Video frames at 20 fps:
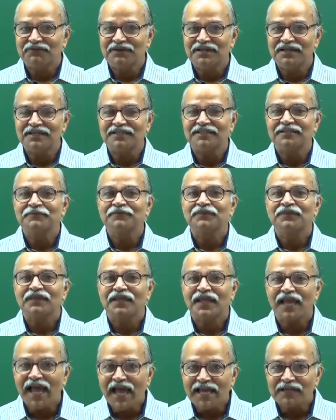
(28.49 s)
field
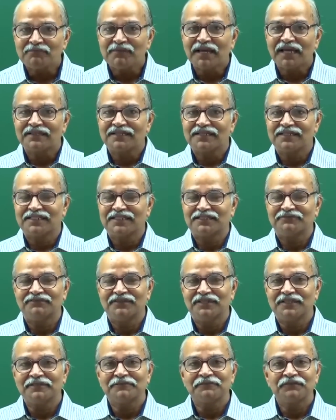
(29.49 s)
and magnetic
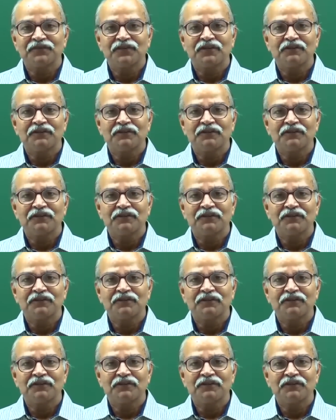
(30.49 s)
field.